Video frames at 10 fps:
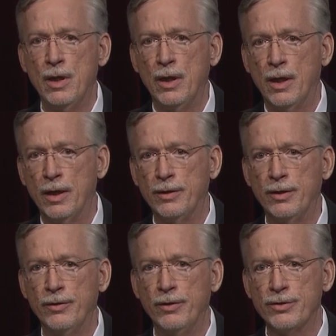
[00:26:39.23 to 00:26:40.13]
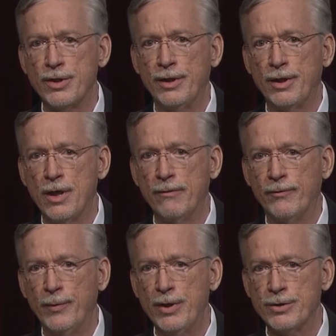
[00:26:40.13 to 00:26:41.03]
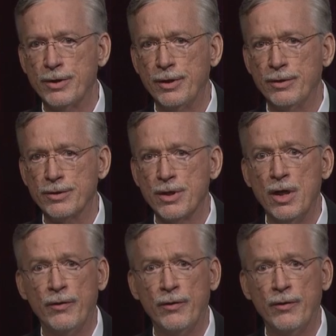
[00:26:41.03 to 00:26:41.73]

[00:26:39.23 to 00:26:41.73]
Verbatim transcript: uh, during their Senate confirmation hearings.